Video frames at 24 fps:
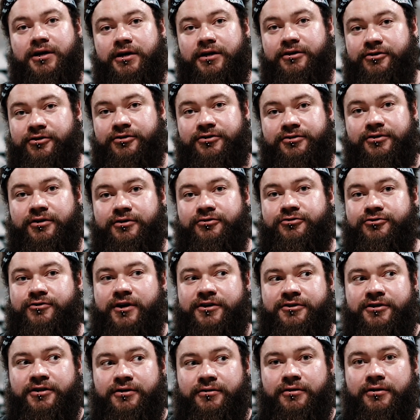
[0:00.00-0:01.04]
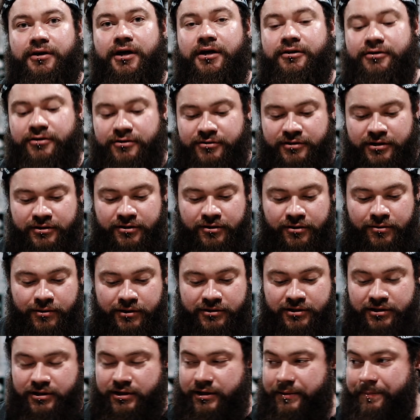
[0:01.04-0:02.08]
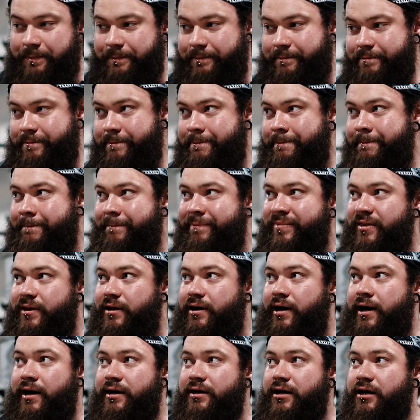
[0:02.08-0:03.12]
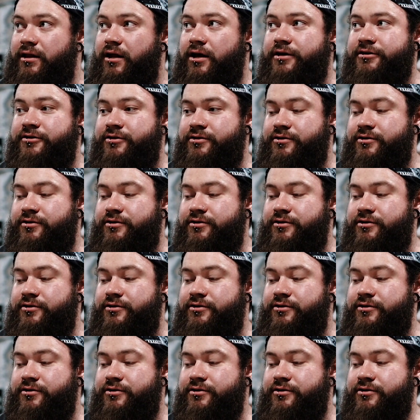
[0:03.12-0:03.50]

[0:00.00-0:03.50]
just stretching and using the quads. And I like to